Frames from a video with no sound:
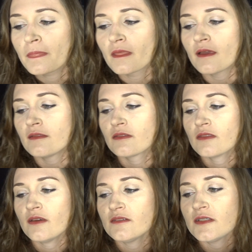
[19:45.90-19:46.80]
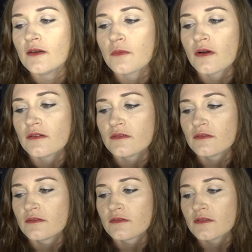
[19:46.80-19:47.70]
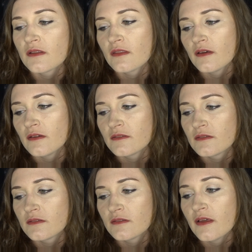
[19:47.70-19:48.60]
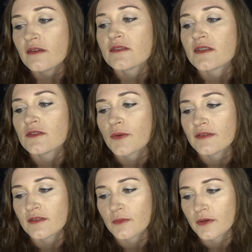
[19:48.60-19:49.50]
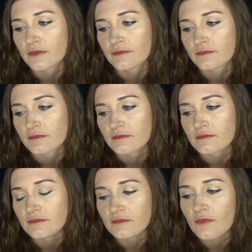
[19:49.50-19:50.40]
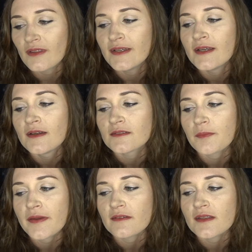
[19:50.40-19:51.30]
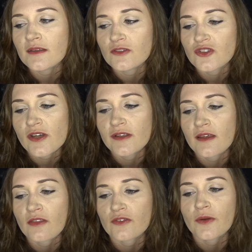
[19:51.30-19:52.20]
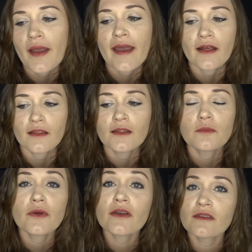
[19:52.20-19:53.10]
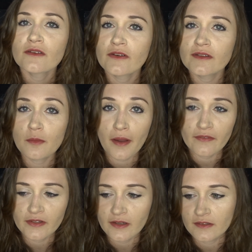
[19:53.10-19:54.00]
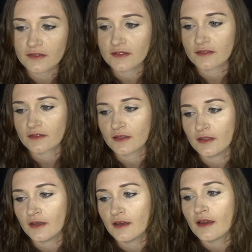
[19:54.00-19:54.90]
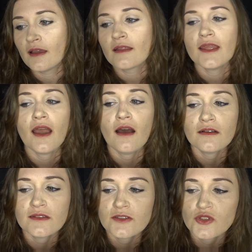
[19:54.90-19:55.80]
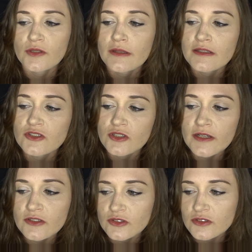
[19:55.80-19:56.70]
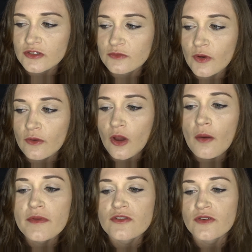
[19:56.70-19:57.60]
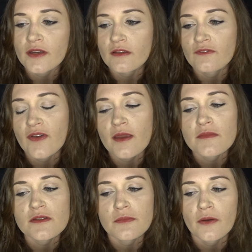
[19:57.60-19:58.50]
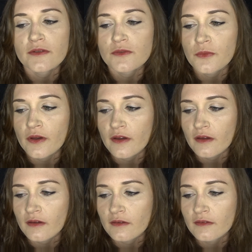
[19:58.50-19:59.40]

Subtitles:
in 1301 to 1321, depicting his journey through hell and purgatory to paradise. The artist drew illustrations and wrote commentary on the famous poet's work.